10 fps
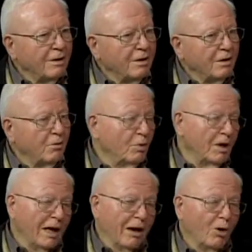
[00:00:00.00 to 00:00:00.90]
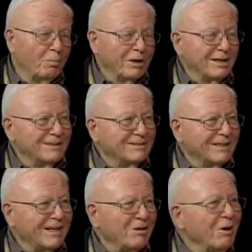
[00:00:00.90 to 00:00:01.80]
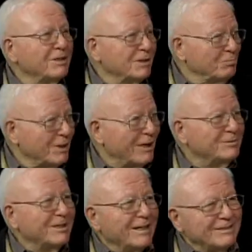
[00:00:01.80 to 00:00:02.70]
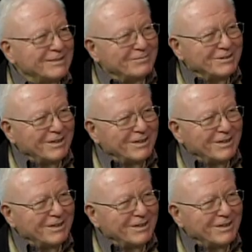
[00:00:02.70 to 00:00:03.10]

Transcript: Well, I hope it is at any rate. Sometimes everyone knew who you